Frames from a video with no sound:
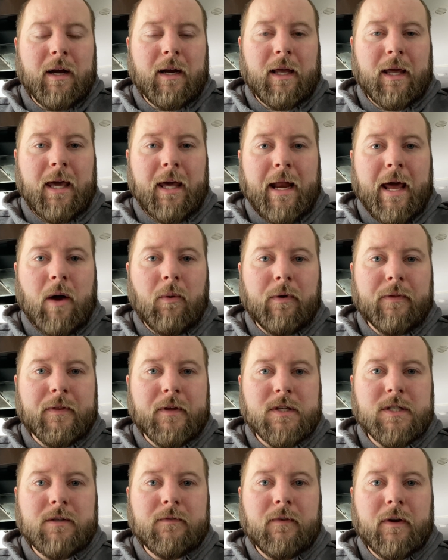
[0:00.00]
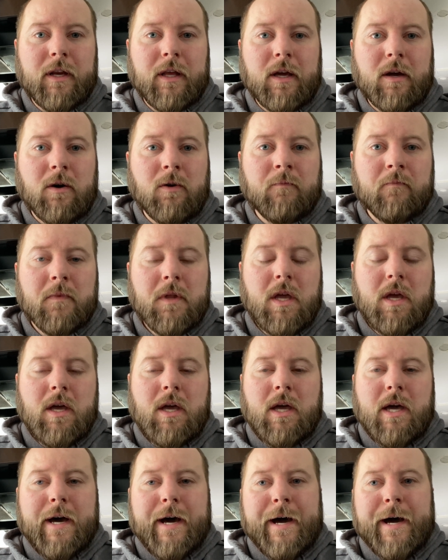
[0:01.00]
to get at with this video.
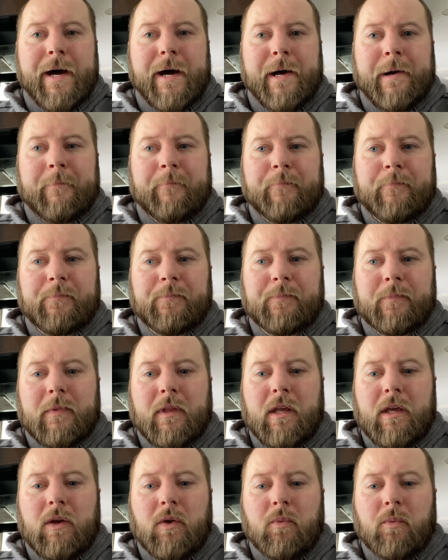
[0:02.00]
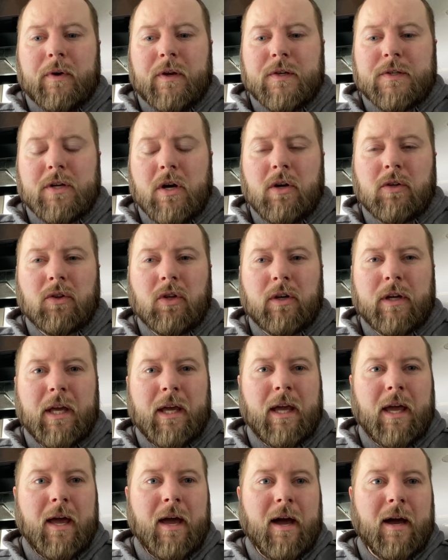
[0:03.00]
Um, when you start
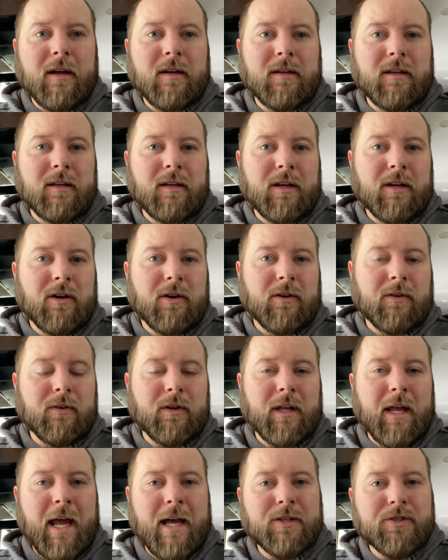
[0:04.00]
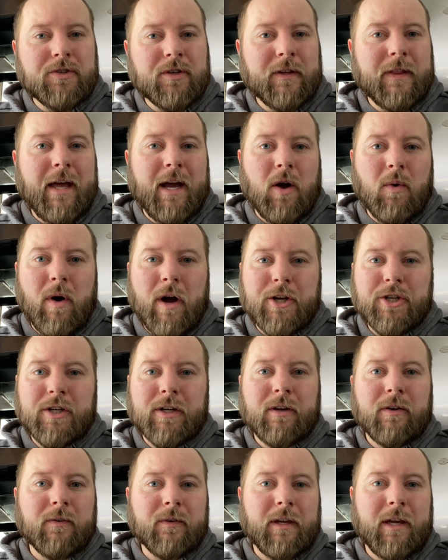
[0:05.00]
looking at, you know, answering that
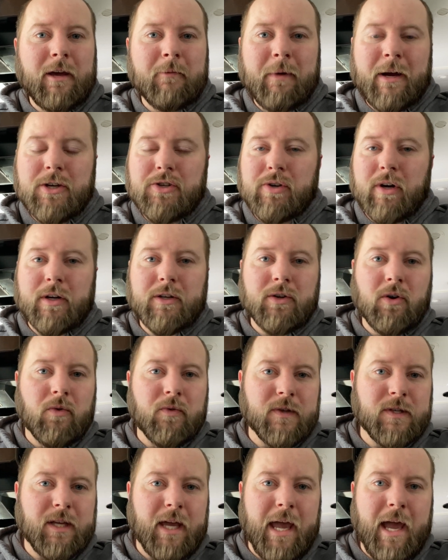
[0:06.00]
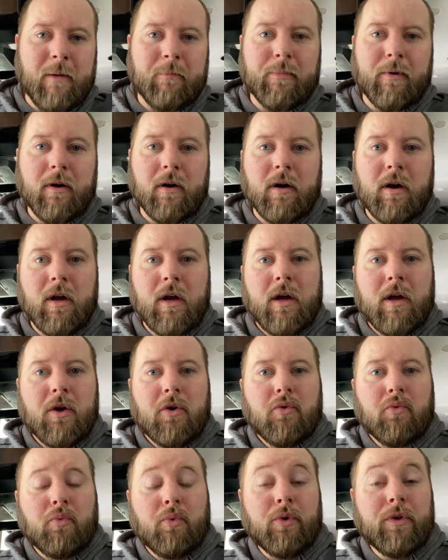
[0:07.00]
question, you know, can my truck tow this camper?
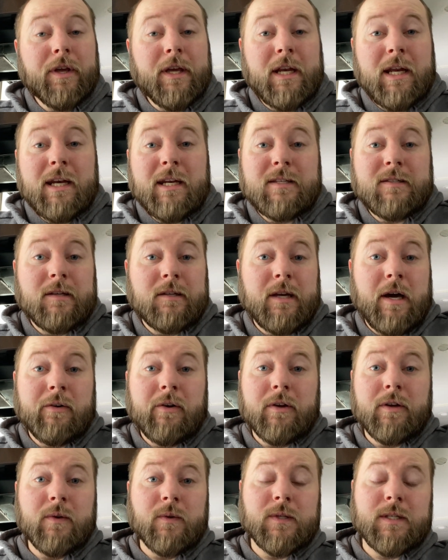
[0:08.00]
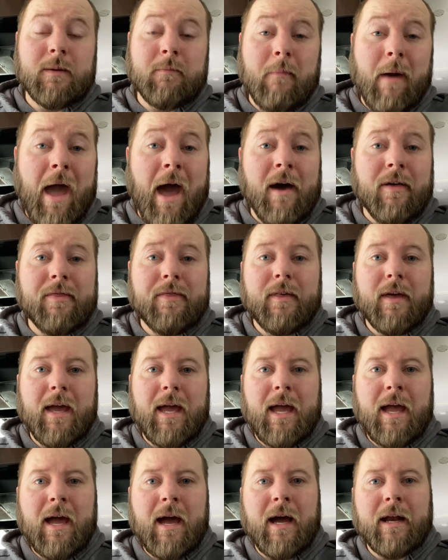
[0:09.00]
Really, you need to sit down and do some math.
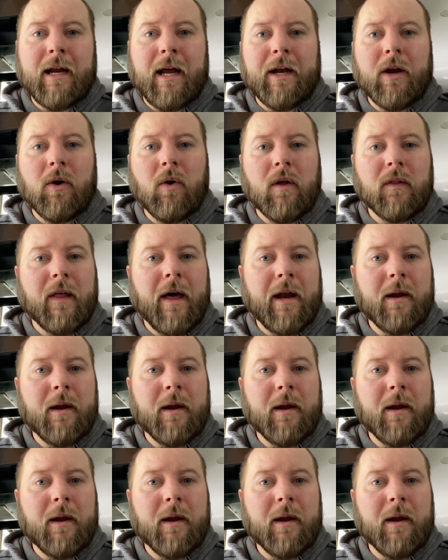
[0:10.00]
And I know a lot